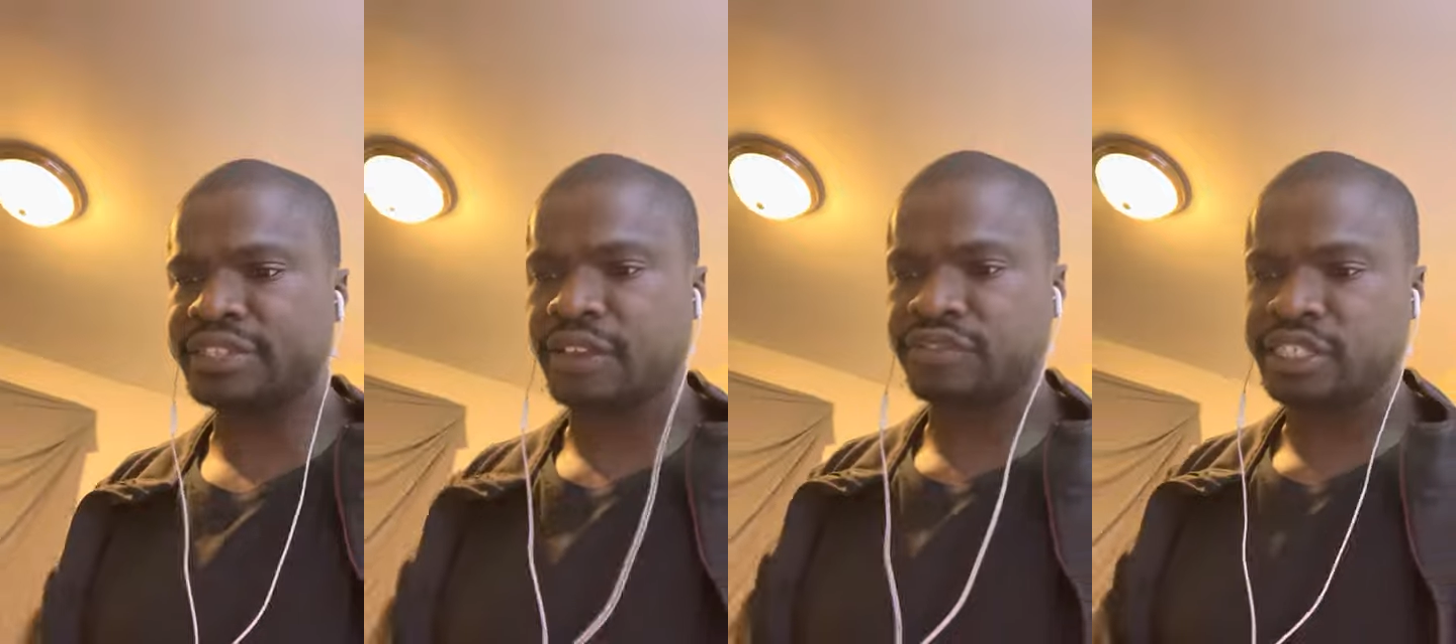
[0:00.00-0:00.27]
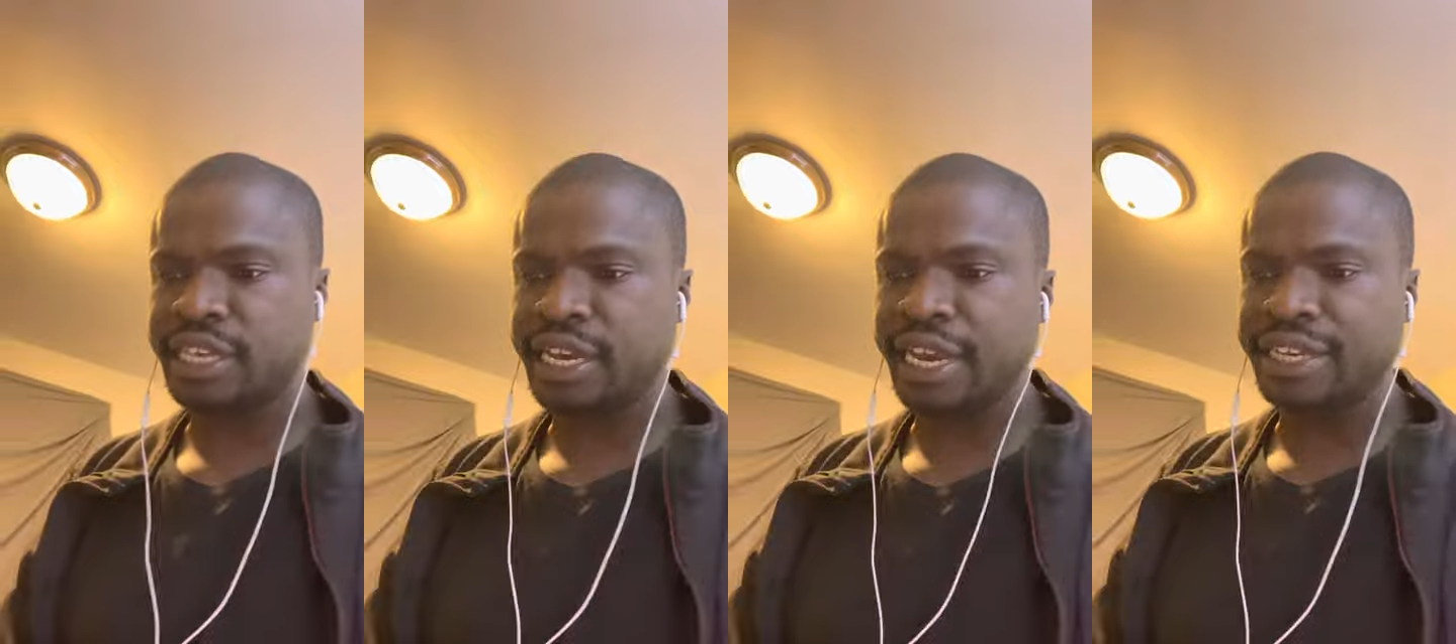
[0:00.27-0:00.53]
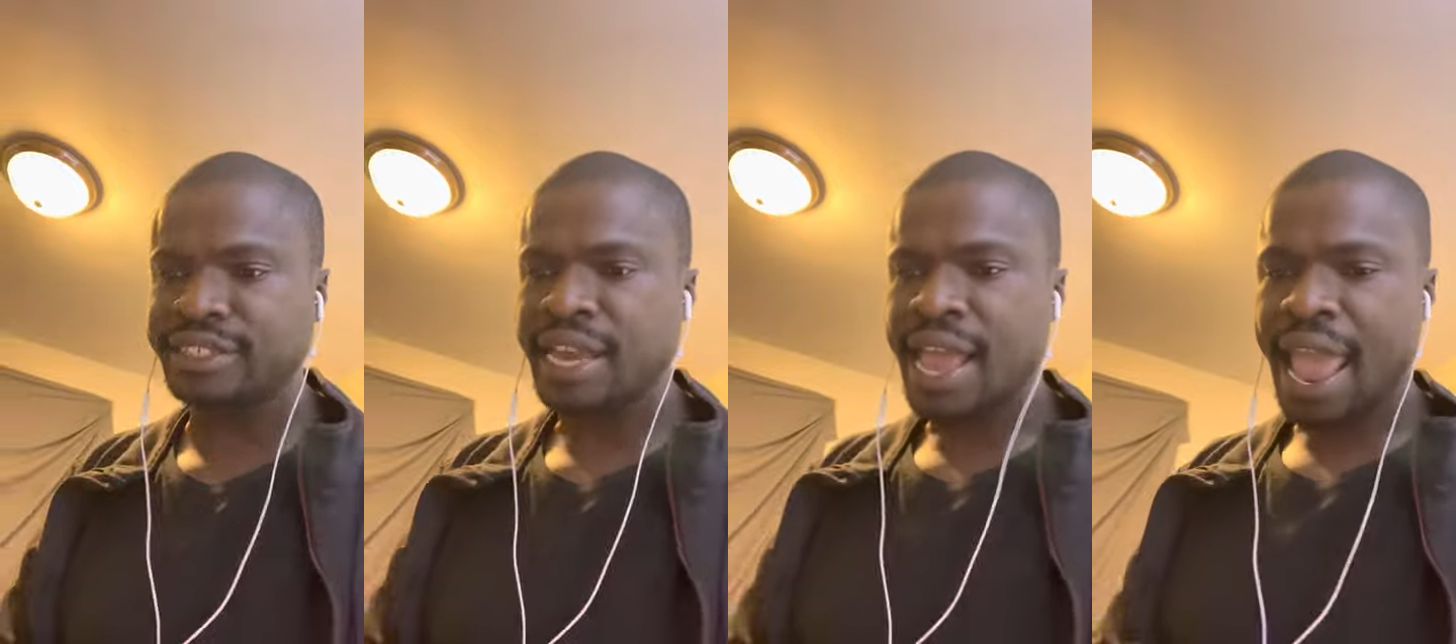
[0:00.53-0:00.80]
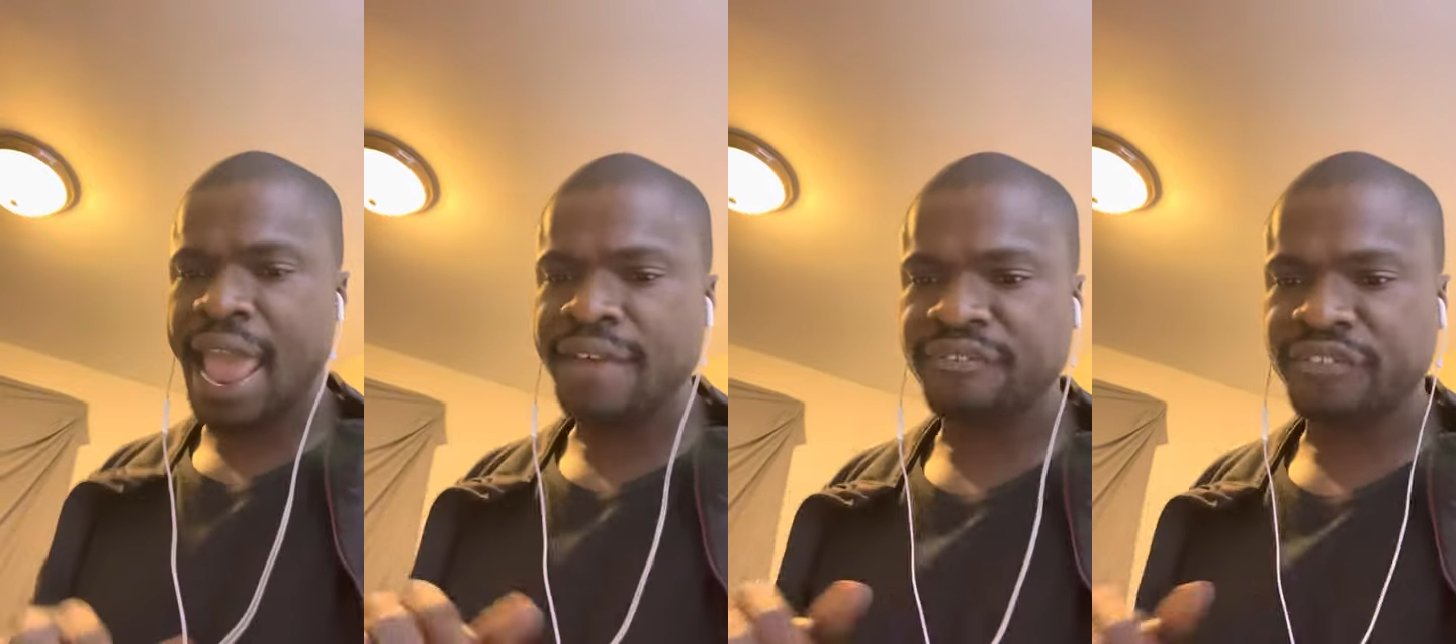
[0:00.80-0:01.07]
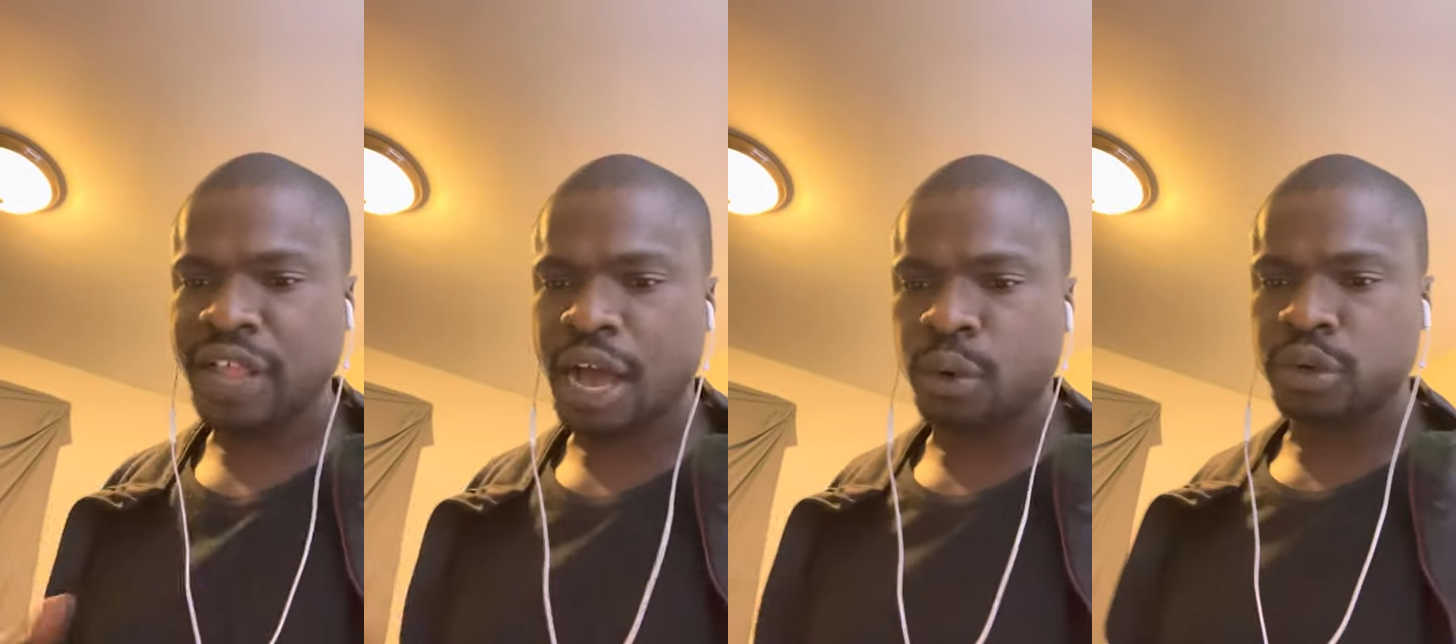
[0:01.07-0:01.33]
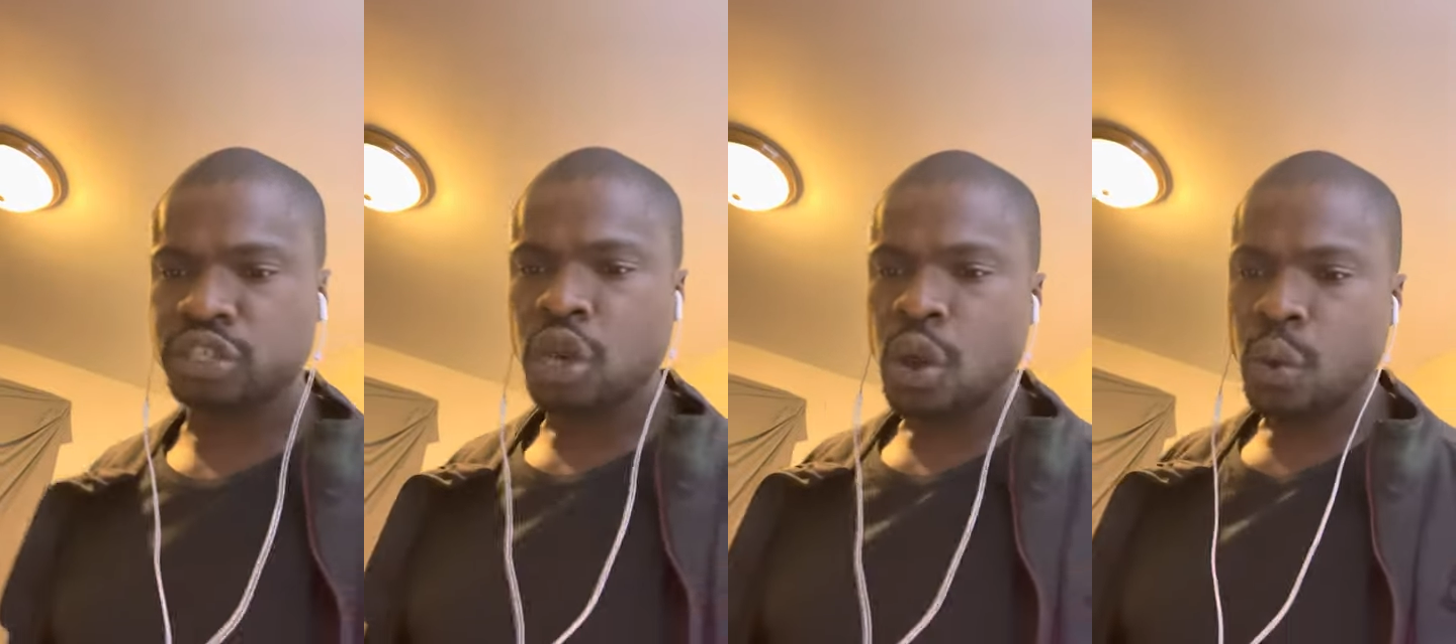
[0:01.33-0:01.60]
of seeds and
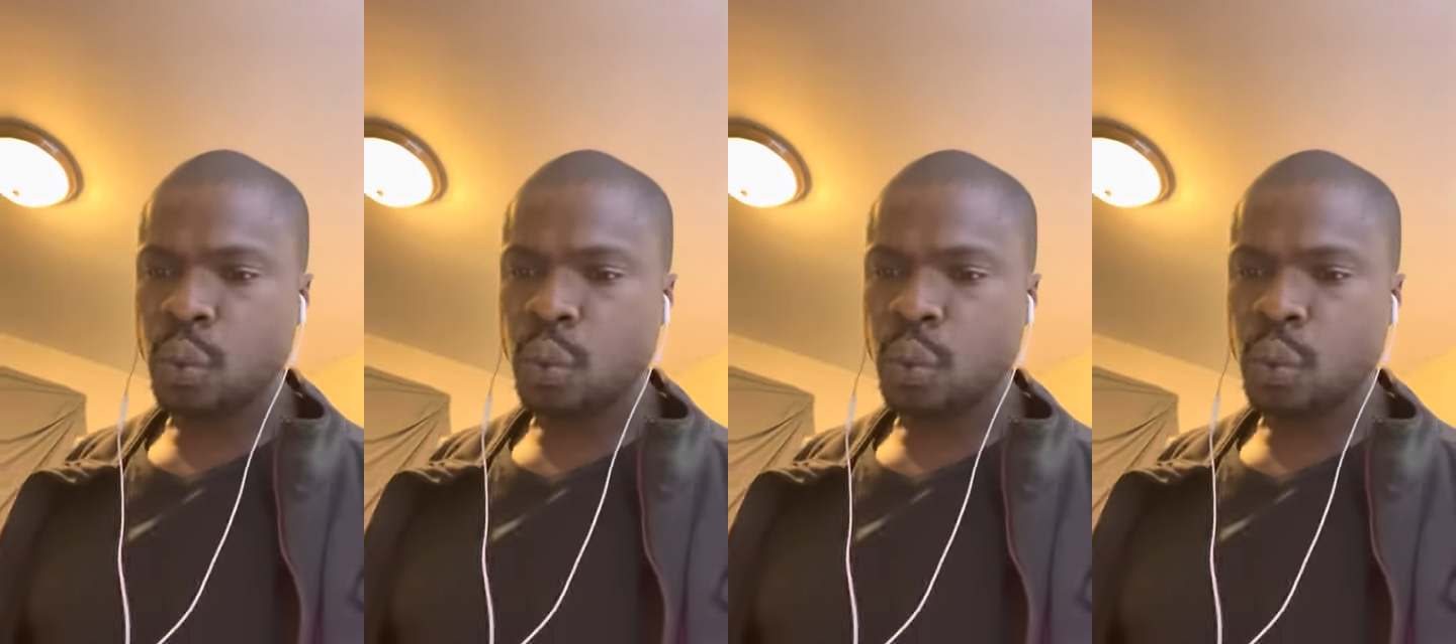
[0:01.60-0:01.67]
flowers,